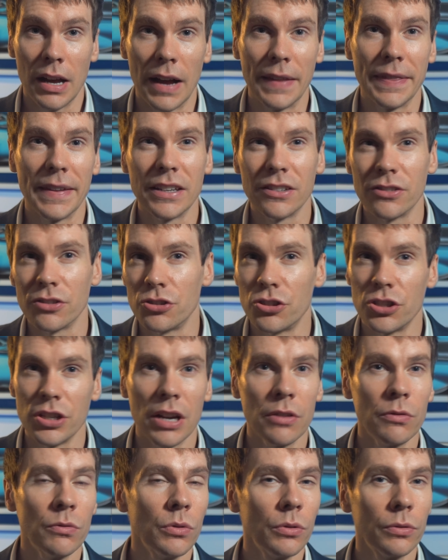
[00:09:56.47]
and then
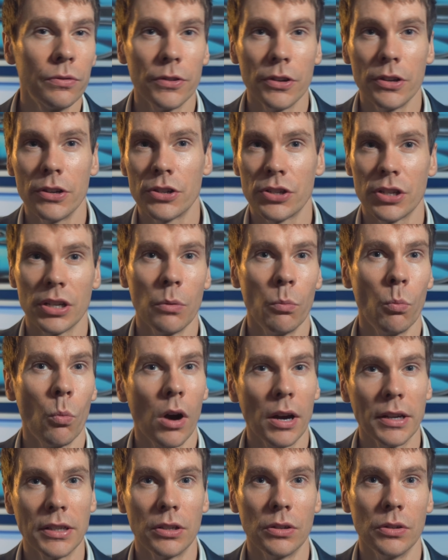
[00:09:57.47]
general furnishing and
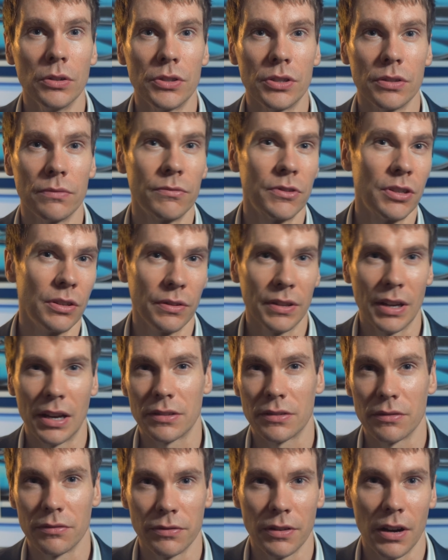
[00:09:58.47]
white goods of
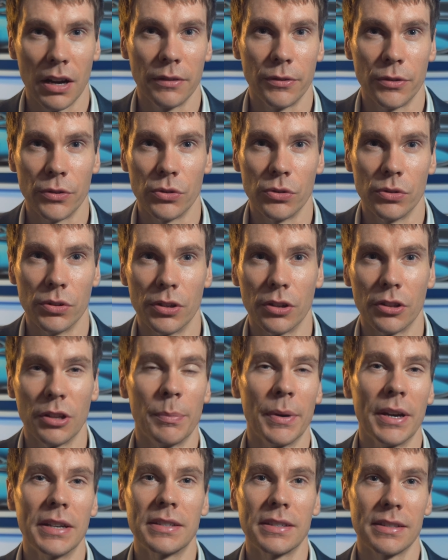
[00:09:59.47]
2,500 on the
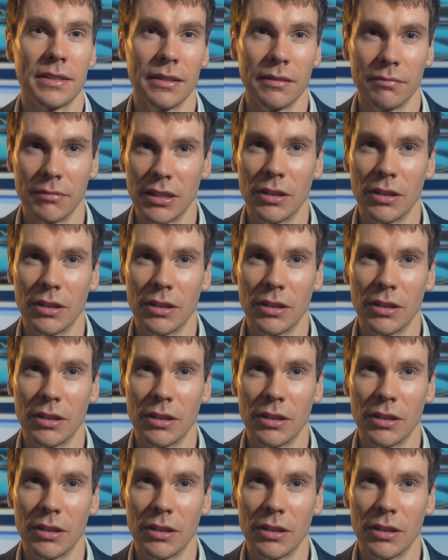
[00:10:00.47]
basis that,